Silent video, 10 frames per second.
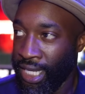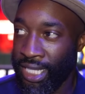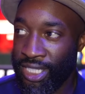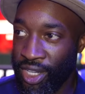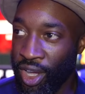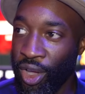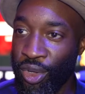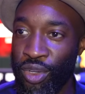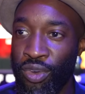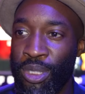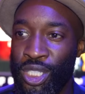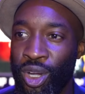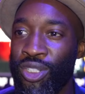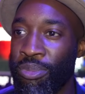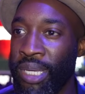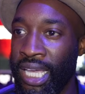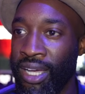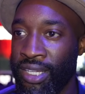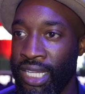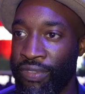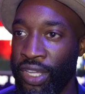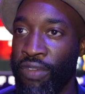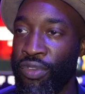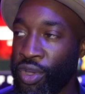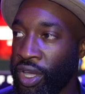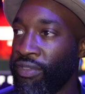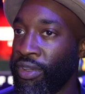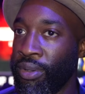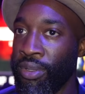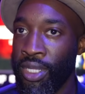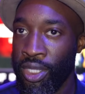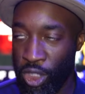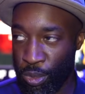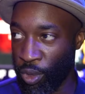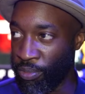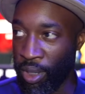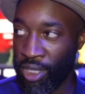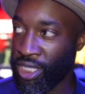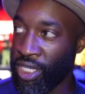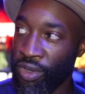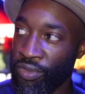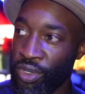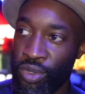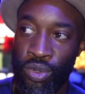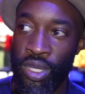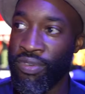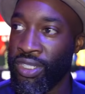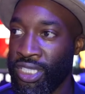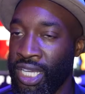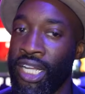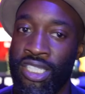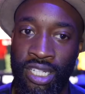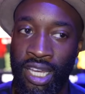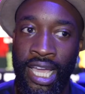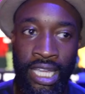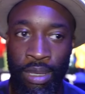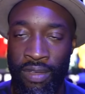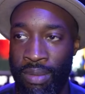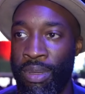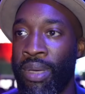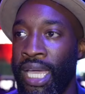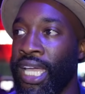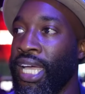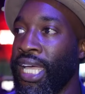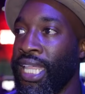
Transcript: It's NGANNOU. You've almost got to be here. I think if you cover the sport of boxing, if you even touch and like a bit of MMA,